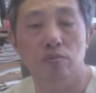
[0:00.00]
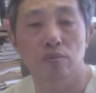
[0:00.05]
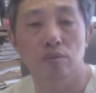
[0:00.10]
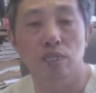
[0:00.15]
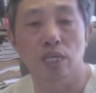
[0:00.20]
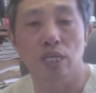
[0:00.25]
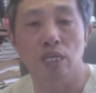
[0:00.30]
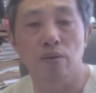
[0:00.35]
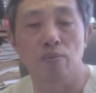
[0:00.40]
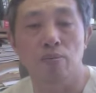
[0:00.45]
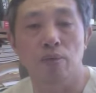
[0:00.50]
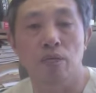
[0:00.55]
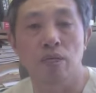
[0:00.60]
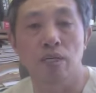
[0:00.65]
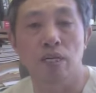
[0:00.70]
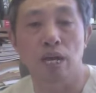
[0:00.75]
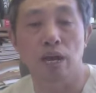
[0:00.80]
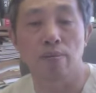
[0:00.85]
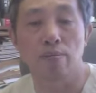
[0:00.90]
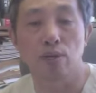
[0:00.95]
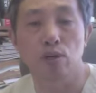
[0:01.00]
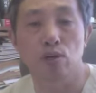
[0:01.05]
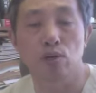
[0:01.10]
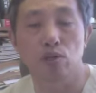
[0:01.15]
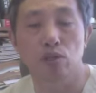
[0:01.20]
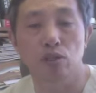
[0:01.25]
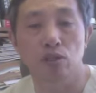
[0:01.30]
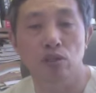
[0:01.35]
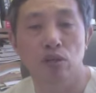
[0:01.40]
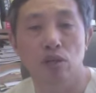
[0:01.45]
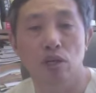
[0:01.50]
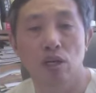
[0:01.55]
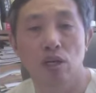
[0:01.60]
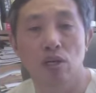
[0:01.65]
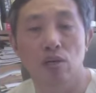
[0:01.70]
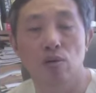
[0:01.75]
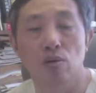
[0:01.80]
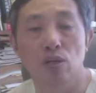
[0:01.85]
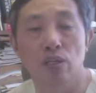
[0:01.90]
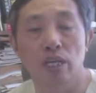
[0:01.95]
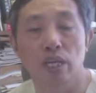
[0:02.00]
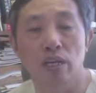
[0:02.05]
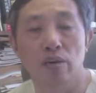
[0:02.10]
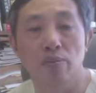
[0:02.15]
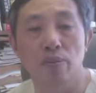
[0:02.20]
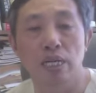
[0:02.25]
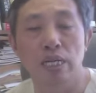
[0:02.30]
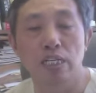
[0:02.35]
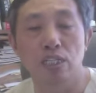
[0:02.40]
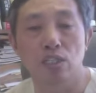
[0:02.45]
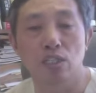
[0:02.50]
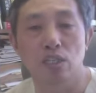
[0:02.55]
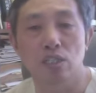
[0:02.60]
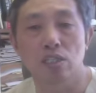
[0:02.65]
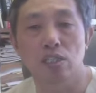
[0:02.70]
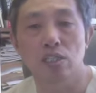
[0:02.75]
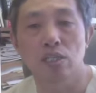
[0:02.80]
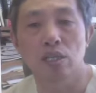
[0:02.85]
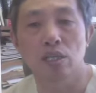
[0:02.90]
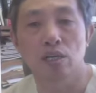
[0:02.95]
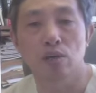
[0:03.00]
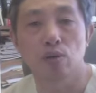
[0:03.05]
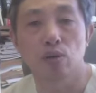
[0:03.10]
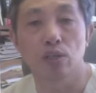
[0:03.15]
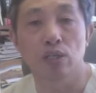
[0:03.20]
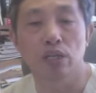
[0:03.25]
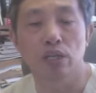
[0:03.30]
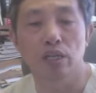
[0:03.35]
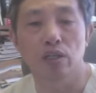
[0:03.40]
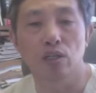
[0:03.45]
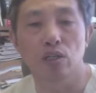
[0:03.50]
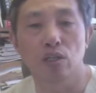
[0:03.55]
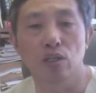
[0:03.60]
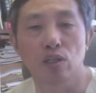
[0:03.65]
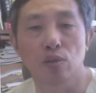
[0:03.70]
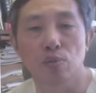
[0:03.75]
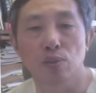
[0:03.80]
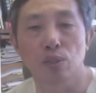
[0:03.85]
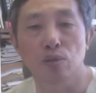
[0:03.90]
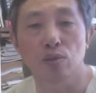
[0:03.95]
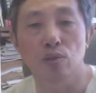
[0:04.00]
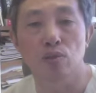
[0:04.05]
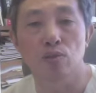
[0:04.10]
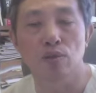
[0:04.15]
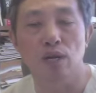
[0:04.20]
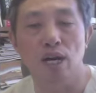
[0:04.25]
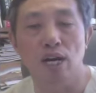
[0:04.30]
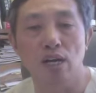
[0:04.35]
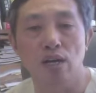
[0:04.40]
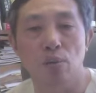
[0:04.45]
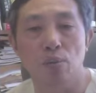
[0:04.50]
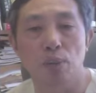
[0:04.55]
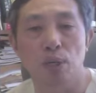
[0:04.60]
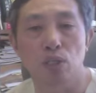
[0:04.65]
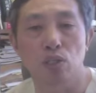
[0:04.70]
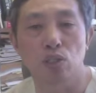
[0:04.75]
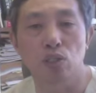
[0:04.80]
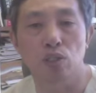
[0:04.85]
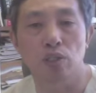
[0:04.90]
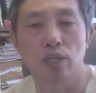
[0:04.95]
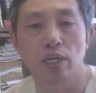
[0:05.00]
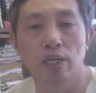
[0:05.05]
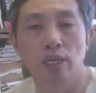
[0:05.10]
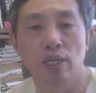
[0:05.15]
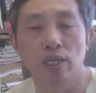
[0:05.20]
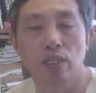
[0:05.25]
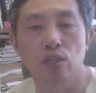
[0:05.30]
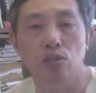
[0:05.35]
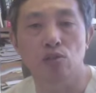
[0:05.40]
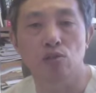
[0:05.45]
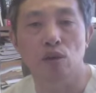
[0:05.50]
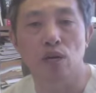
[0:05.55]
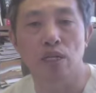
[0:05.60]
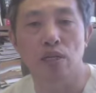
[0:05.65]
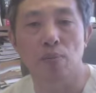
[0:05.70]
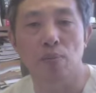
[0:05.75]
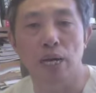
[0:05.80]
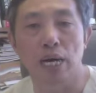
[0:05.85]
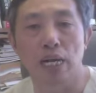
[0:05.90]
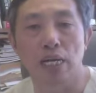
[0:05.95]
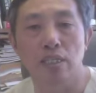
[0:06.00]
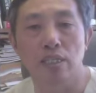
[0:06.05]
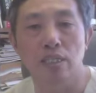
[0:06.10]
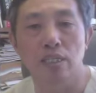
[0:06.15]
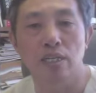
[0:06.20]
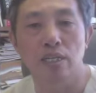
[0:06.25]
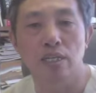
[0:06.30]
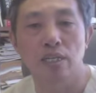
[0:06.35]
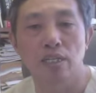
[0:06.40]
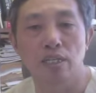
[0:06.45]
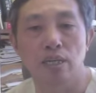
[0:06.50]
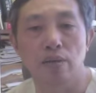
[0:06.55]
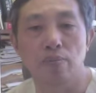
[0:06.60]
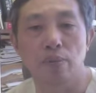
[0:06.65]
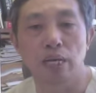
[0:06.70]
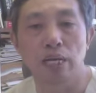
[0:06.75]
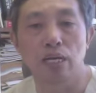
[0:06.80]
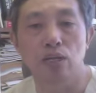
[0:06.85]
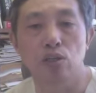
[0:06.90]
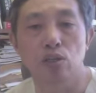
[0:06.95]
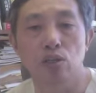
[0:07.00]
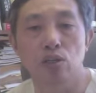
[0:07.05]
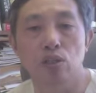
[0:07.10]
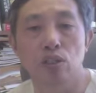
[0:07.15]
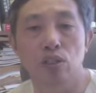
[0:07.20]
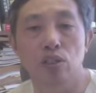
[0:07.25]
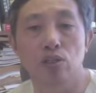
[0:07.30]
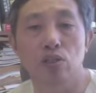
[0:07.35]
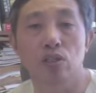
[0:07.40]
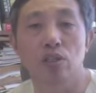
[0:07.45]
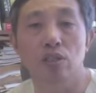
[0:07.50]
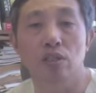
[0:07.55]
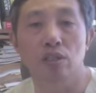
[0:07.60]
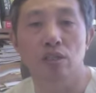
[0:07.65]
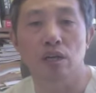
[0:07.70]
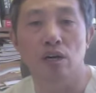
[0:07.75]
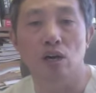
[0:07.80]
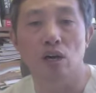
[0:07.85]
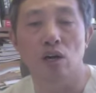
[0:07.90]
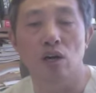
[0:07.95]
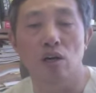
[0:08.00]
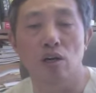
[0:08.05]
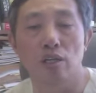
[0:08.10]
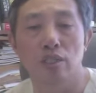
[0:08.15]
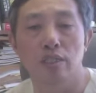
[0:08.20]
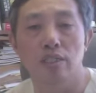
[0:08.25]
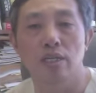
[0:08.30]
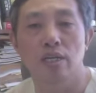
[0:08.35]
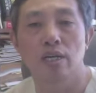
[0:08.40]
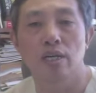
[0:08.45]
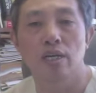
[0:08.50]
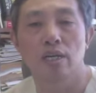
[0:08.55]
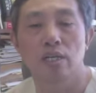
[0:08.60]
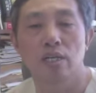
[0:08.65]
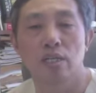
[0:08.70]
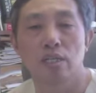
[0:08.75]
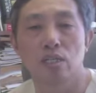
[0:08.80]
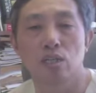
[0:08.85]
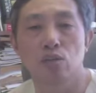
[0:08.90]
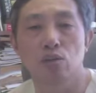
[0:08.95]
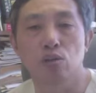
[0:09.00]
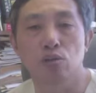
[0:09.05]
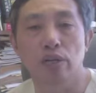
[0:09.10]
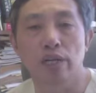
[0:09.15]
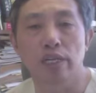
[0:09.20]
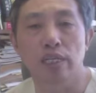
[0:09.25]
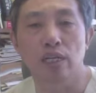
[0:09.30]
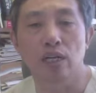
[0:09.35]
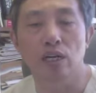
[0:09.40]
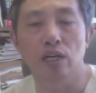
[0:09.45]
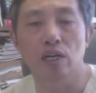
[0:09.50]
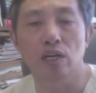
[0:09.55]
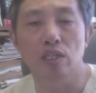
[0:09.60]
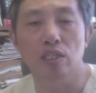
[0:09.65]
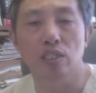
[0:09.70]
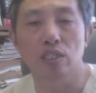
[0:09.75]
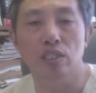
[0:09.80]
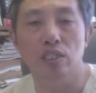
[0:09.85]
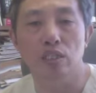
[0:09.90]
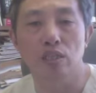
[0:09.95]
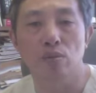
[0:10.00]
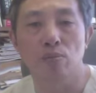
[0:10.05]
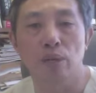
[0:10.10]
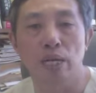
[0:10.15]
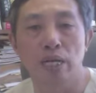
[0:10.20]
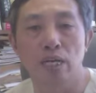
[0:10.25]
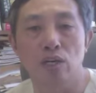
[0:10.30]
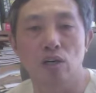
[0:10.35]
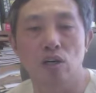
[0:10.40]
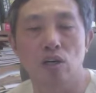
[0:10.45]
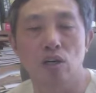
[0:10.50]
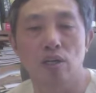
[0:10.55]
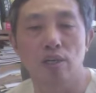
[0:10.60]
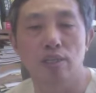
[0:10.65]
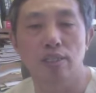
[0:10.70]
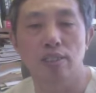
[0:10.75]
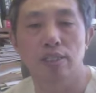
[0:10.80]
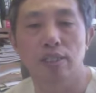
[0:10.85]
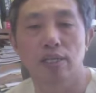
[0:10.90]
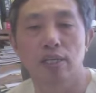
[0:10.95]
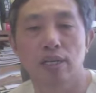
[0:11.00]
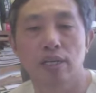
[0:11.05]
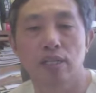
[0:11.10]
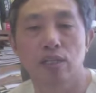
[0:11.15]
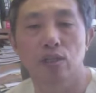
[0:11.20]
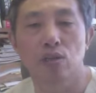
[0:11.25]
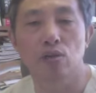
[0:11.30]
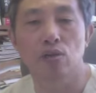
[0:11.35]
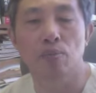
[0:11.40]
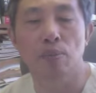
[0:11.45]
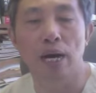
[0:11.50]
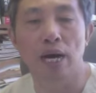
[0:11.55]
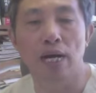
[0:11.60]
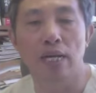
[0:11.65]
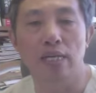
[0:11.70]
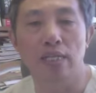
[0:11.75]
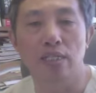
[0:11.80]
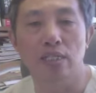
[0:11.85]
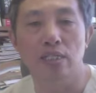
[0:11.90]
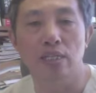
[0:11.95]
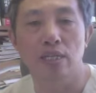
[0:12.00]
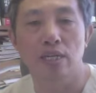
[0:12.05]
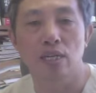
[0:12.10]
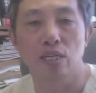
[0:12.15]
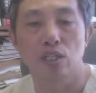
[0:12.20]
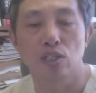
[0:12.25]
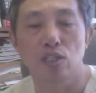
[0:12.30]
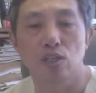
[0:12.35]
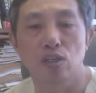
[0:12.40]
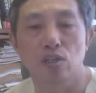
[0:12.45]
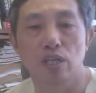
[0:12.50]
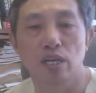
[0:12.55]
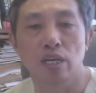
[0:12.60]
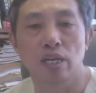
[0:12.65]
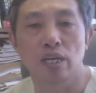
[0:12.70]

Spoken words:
take chemicals or take medicines or take herbs or do acupuncture to try to balance. They may going to use art to create art, to make art to balance. So